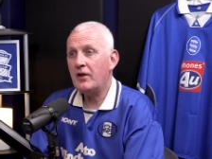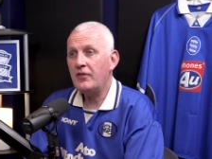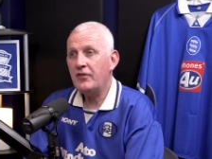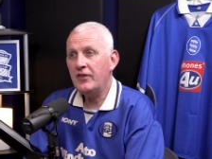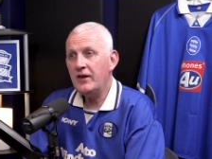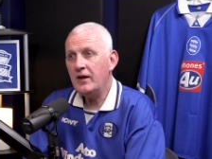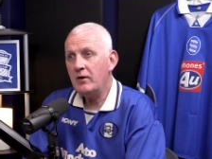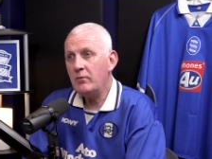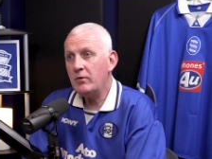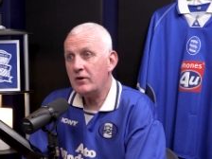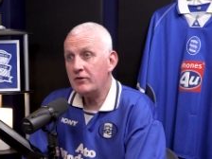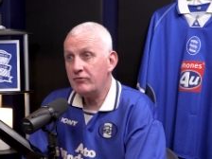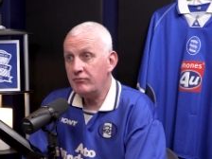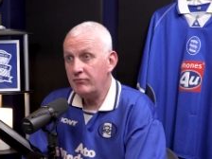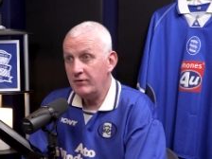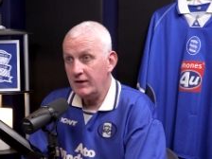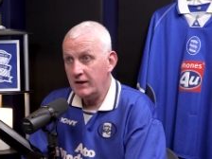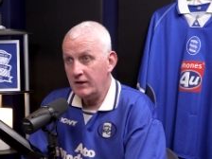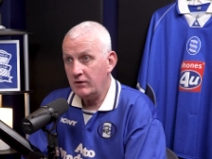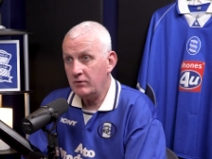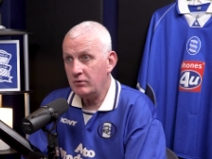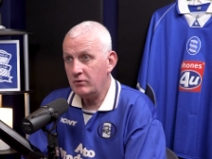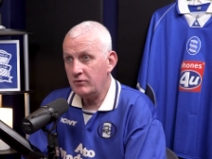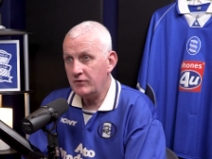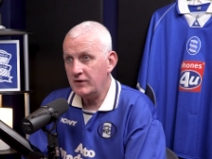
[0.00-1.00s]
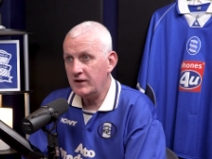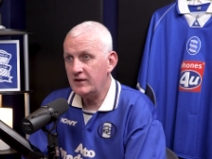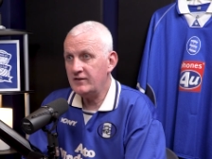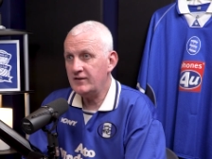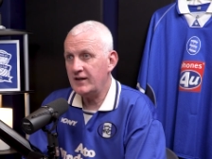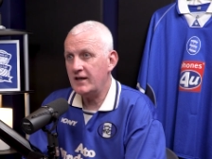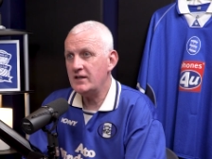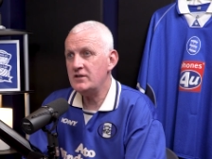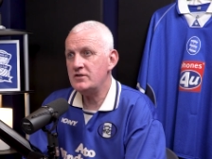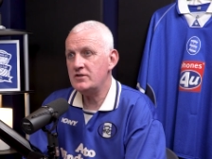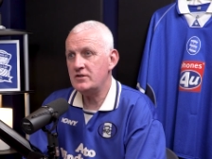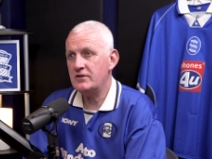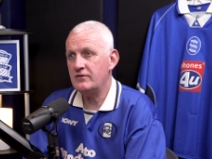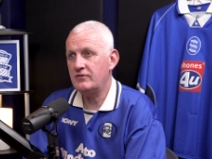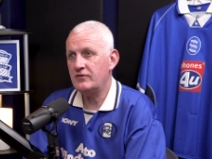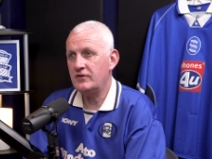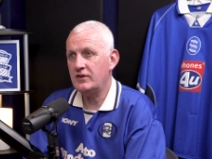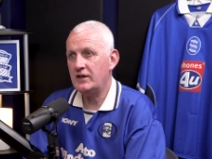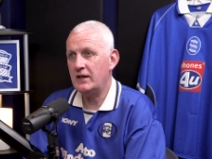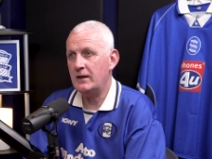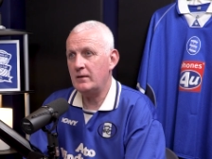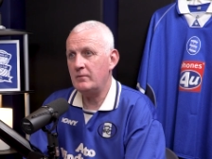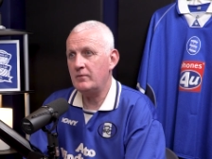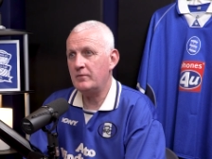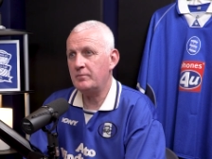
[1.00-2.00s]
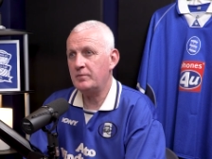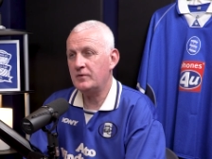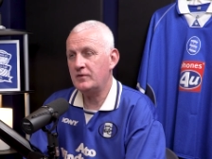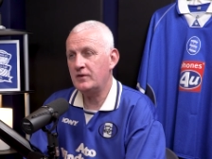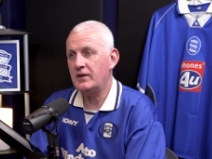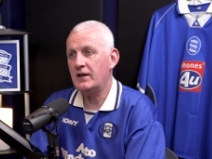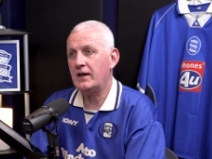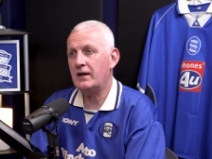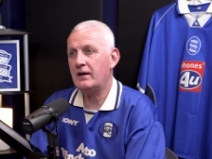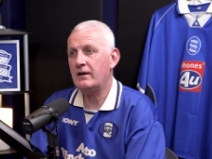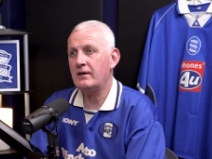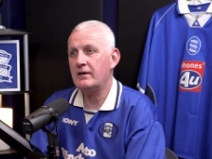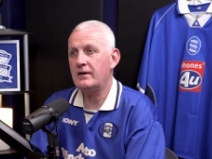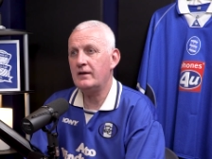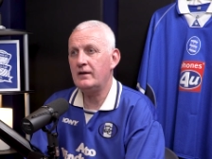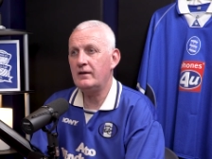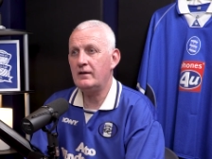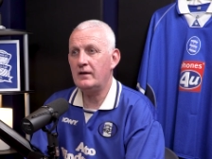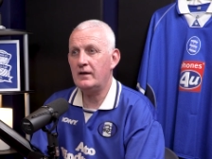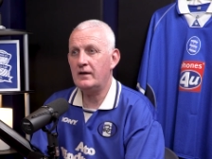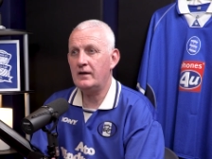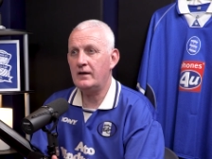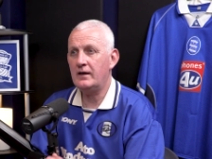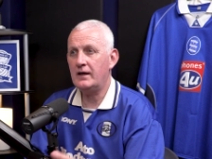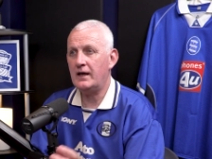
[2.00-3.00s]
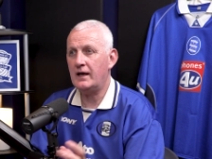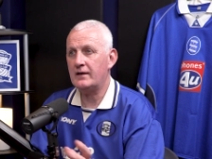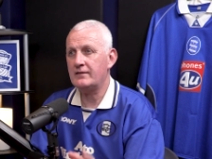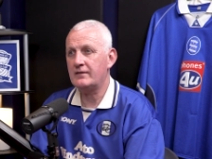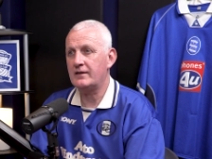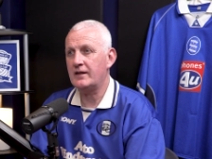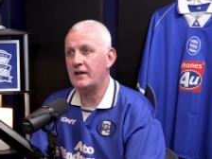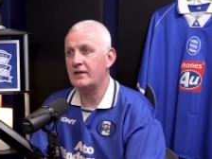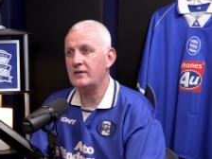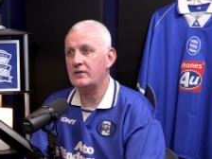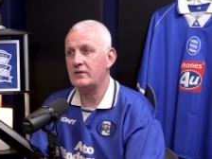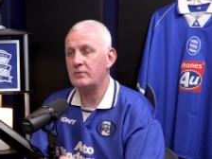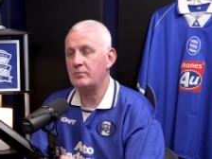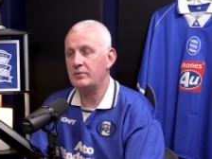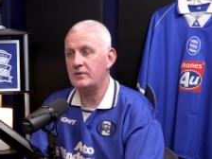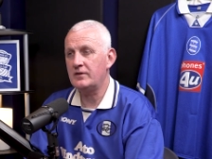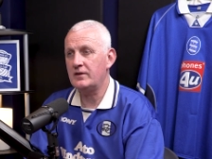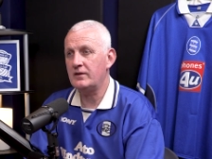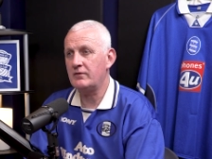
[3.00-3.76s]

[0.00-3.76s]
think what's really caught the attention of teams, particularly Atalanta,